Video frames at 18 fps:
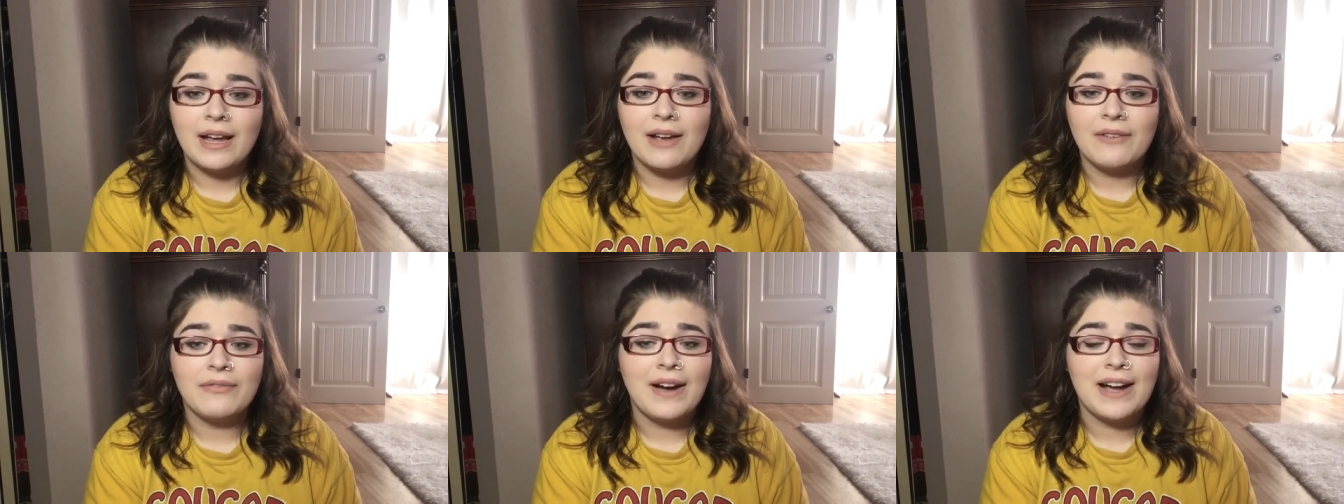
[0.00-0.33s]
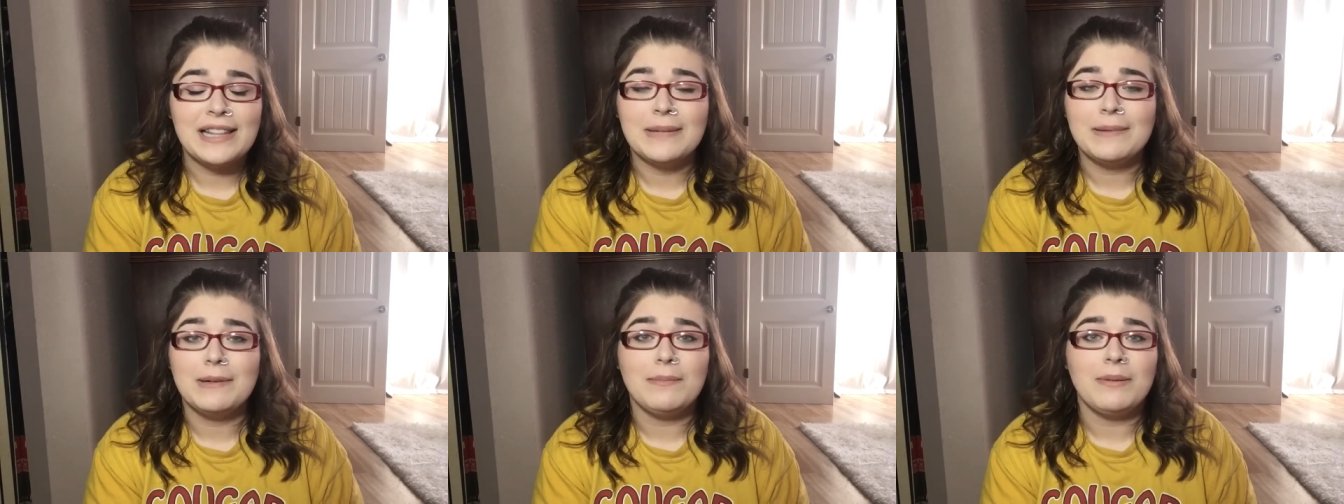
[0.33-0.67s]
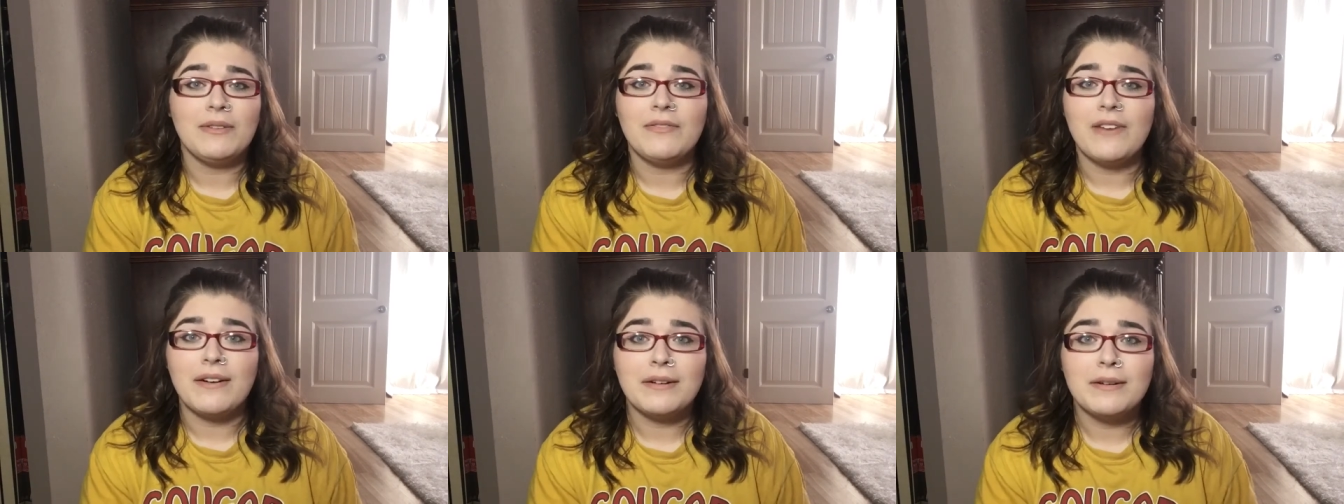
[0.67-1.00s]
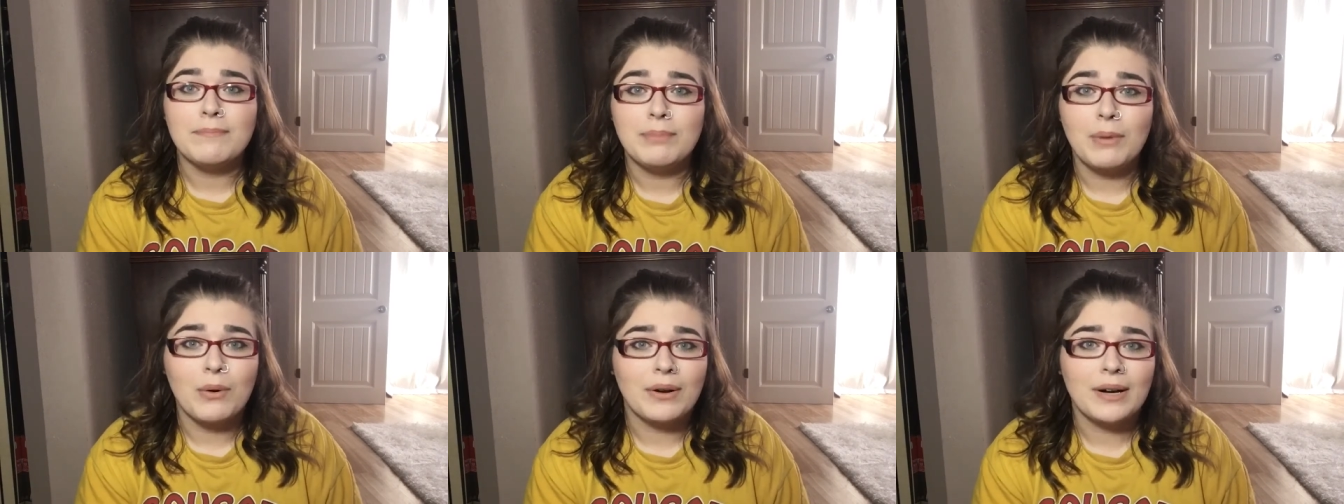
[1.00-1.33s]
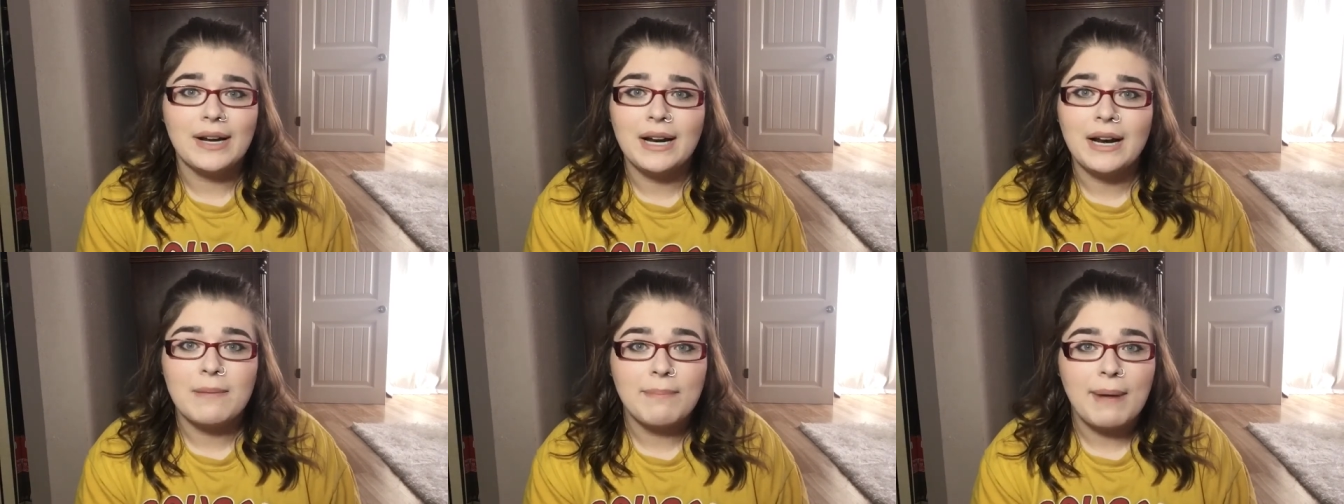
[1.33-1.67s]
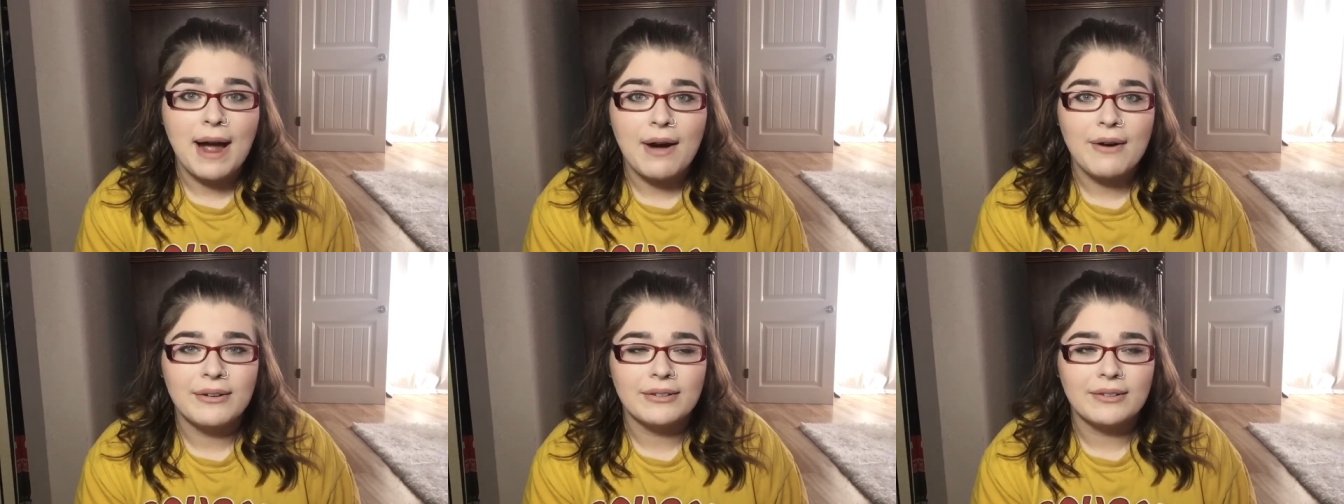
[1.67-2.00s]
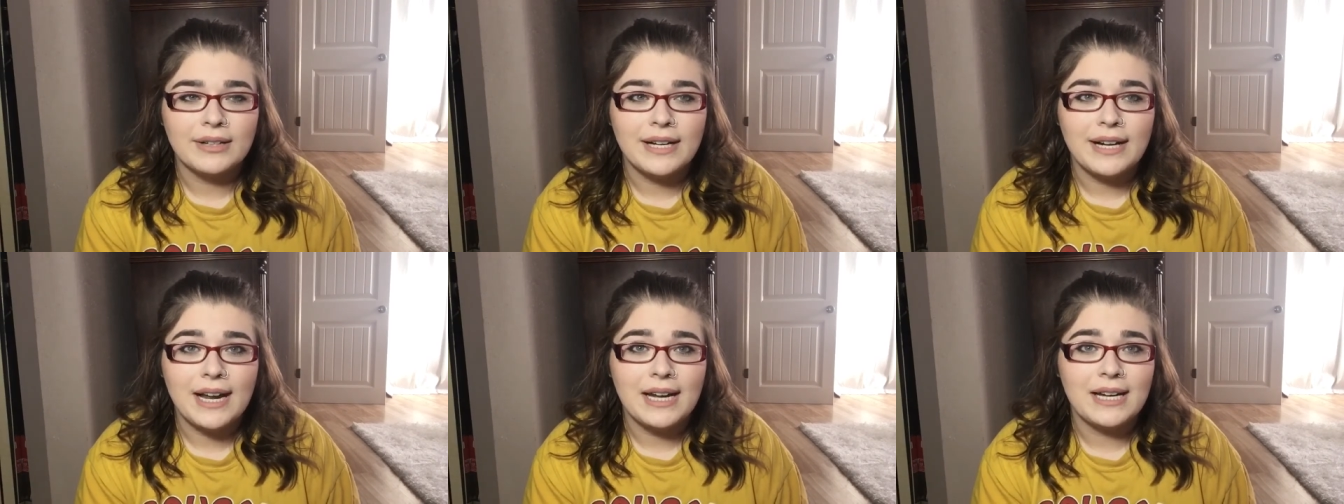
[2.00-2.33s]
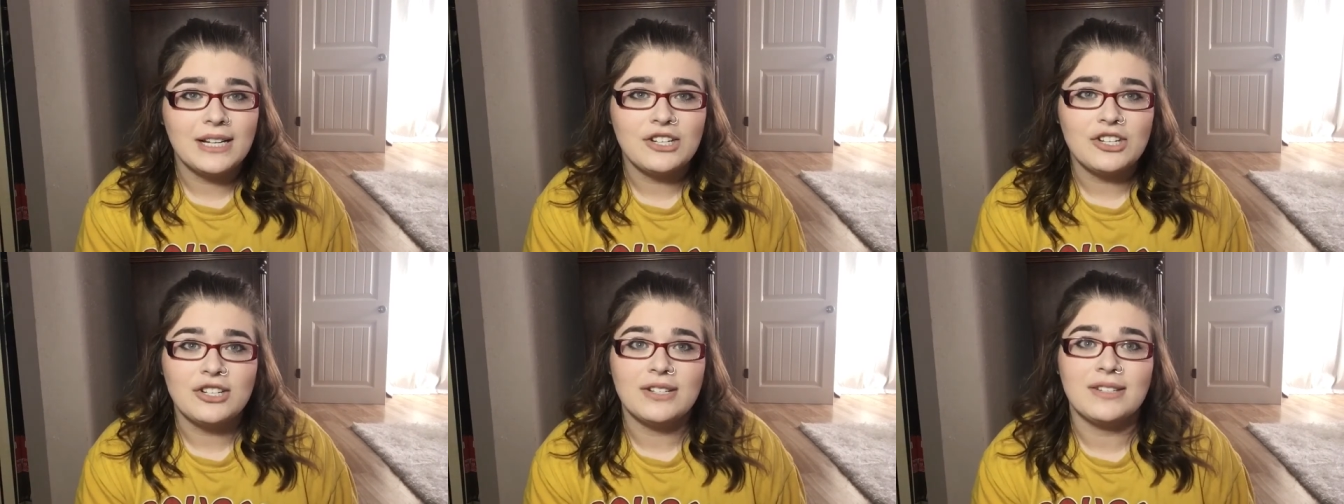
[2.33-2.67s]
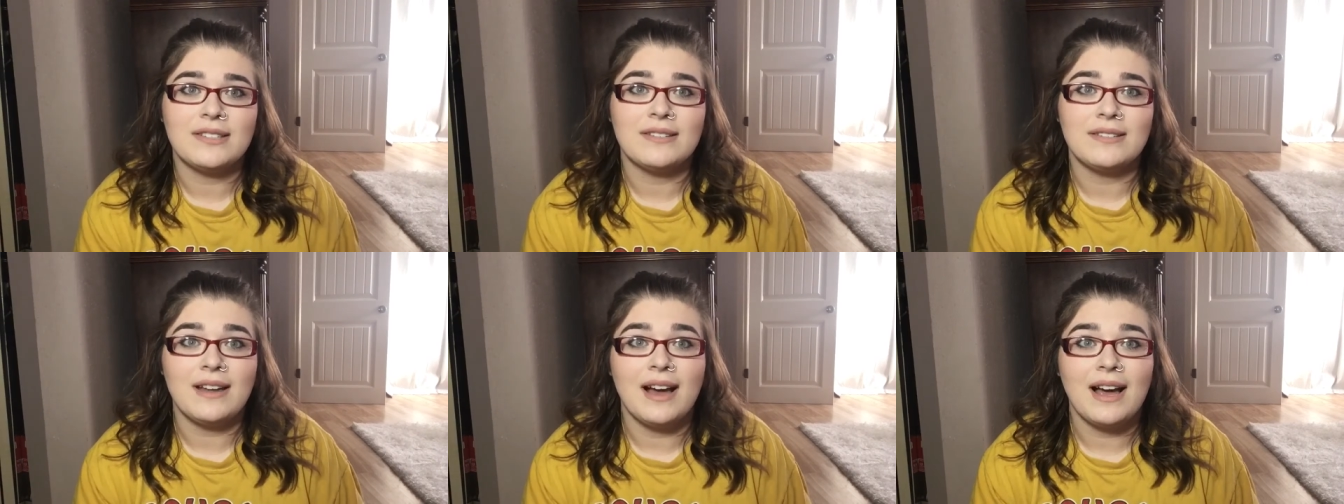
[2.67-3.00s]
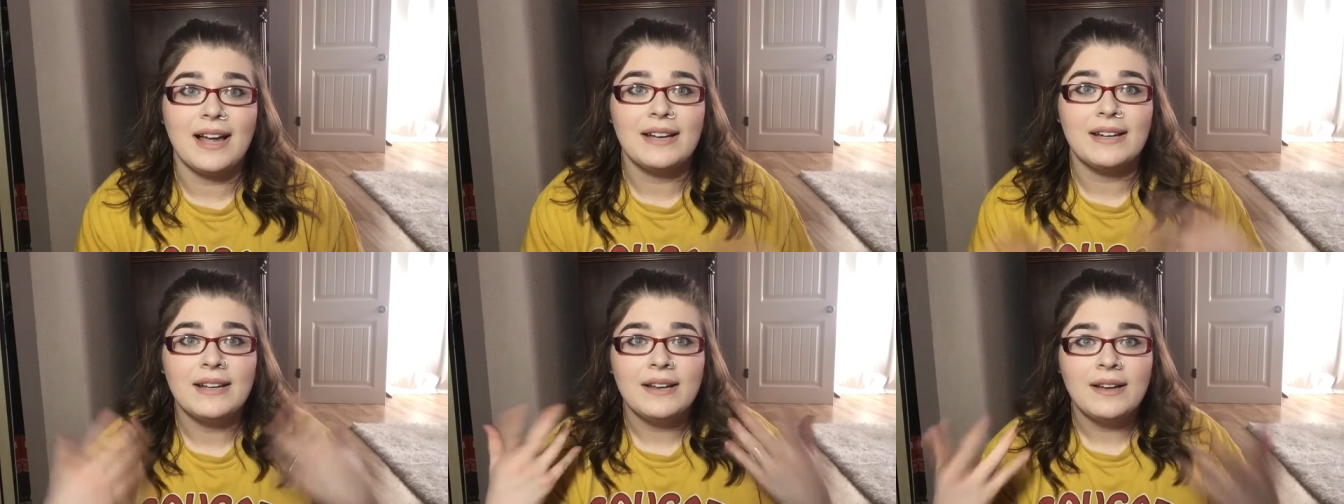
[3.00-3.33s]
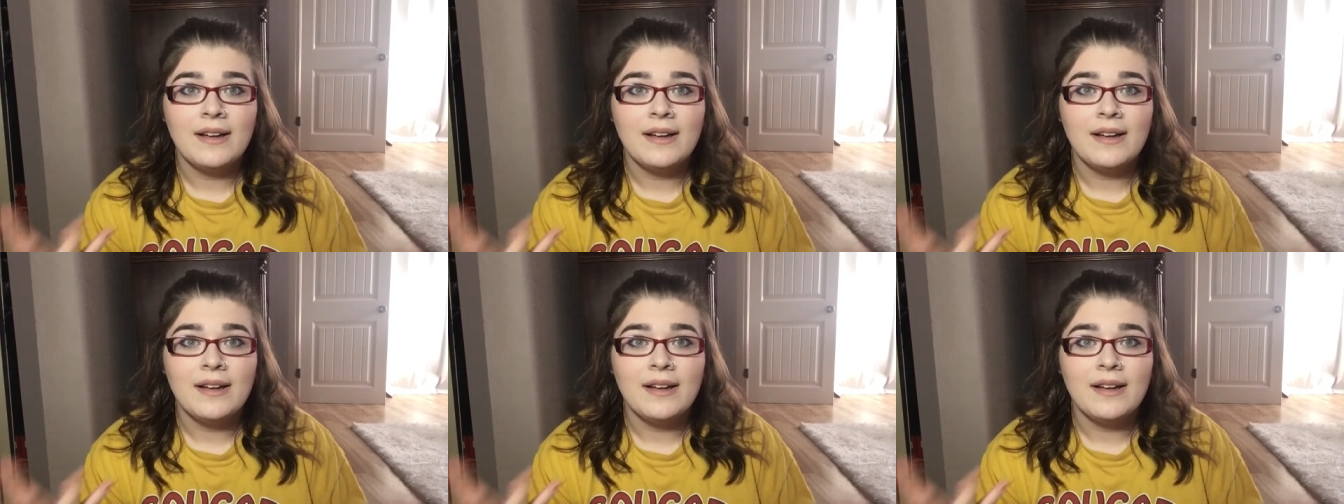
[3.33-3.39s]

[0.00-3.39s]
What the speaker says: I find them to be very boring and powdery, and it's just not,